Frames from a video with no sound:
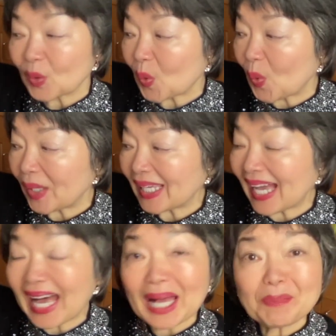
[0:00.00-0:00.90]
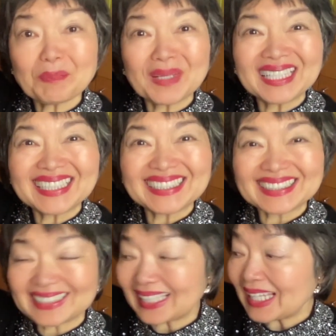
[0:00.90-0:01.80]
going up.
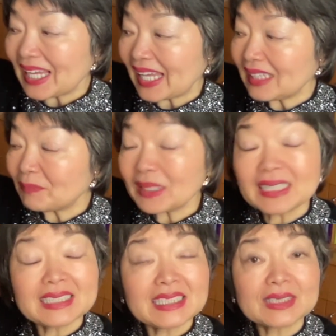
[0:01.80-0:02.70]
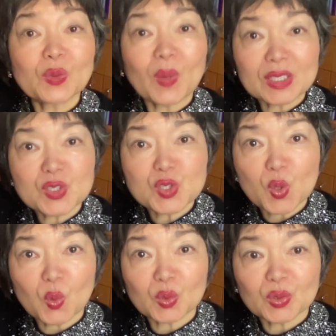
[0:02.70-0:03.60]
But this is quite
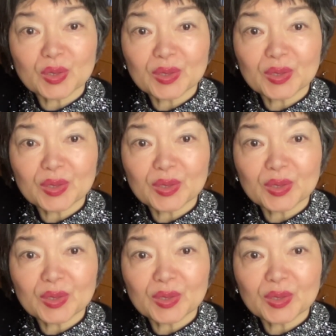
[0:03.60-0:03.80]
short.